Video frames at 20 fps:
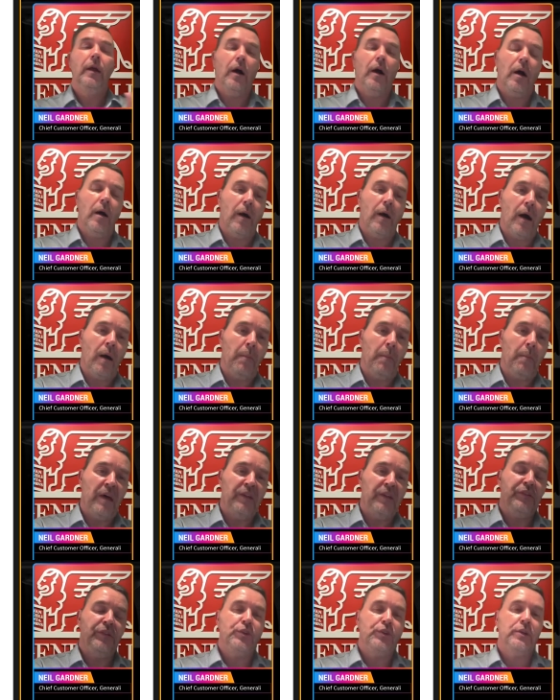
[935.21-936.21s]
Our
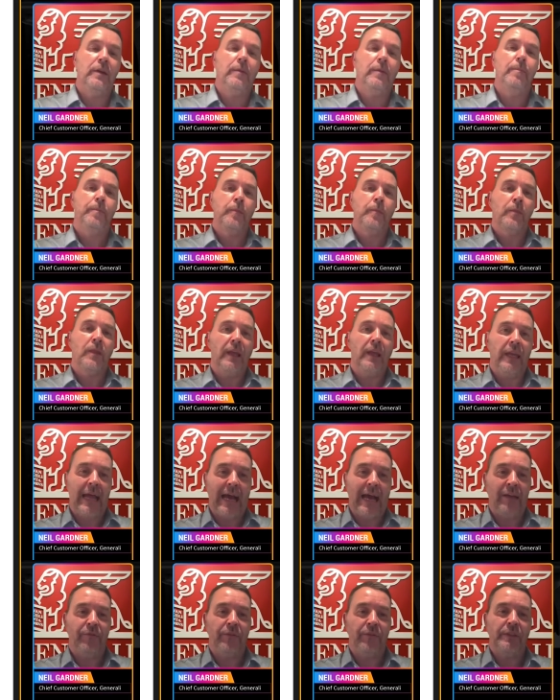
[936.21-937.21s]
messaging in
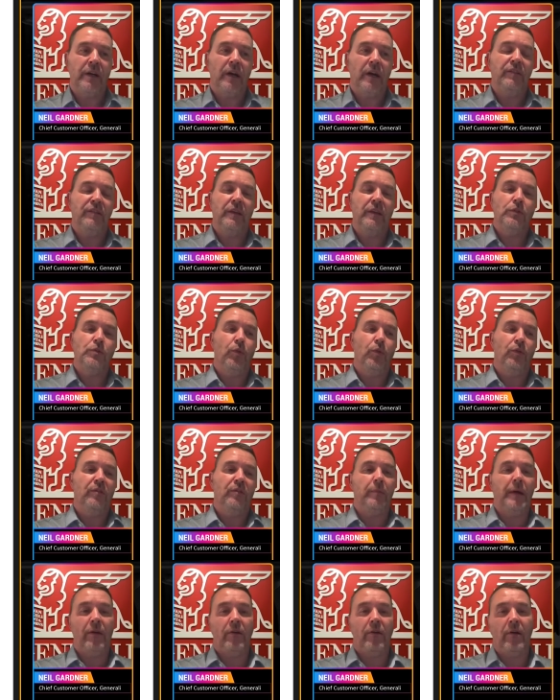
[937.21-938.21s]
advertising talks
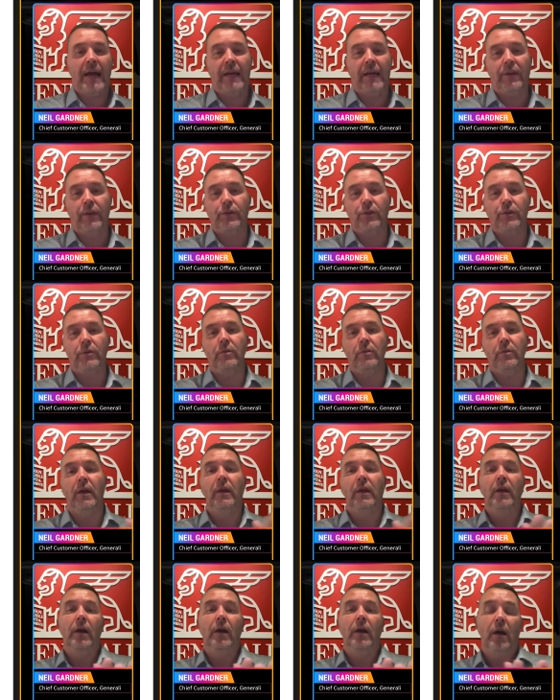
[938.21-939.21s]
about our attitude.
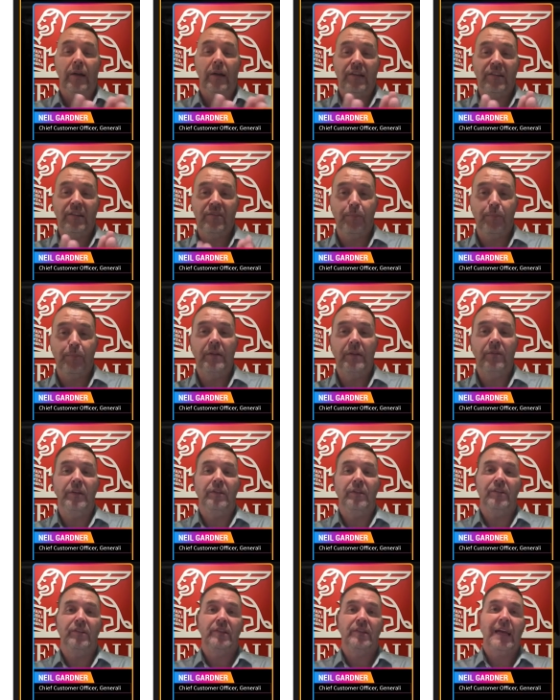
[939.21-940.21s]
Our
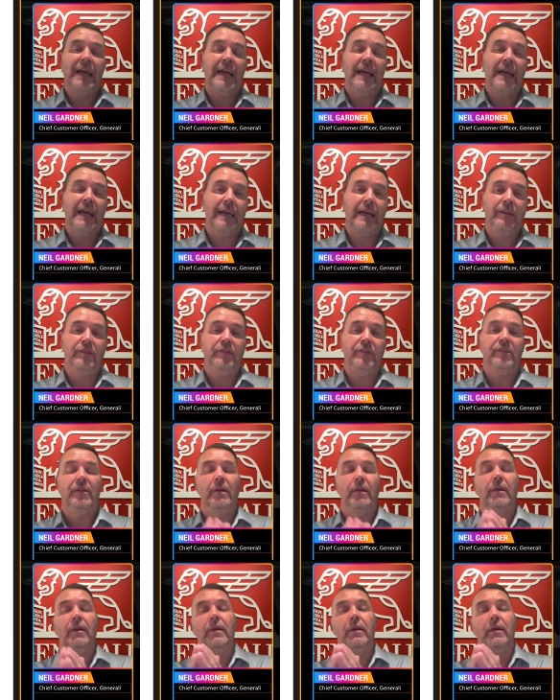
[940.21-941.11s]
experience has